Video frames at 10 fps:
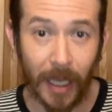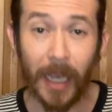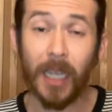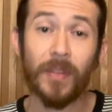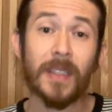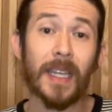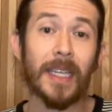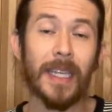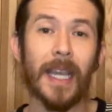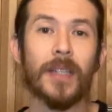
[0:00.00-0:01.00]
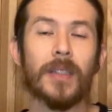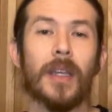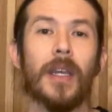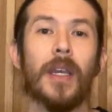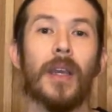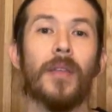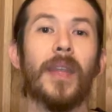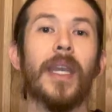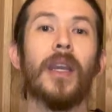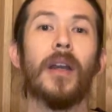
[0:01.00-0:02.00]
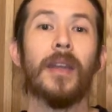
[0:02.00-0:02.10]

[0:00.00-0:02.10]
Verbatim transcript: And if they say yes, they